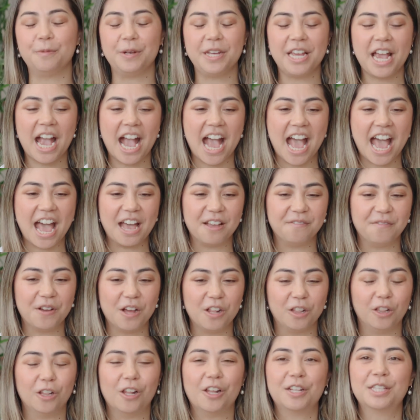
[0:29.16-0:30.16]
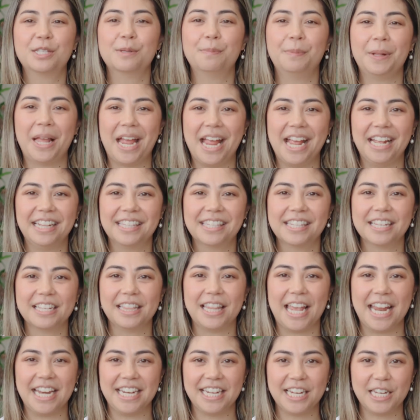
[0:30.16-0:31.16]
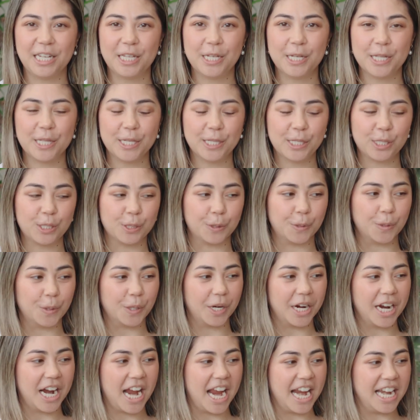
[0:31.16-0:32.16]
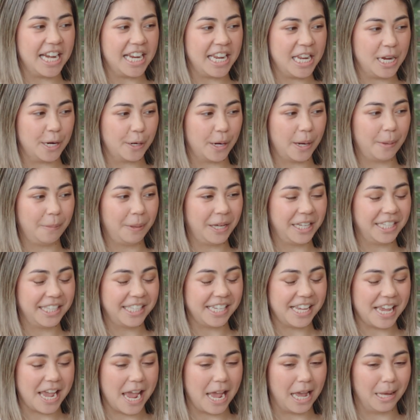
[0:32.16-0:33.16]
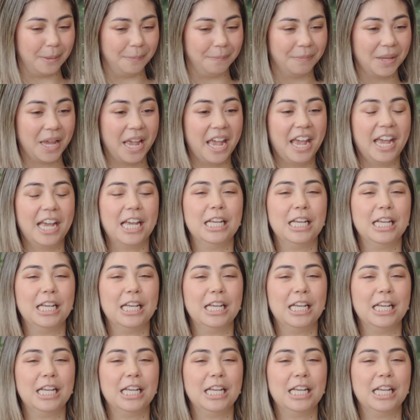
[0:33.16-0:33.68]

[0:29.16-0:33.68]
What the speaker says: we have lots of plants landing into the store and here at PCM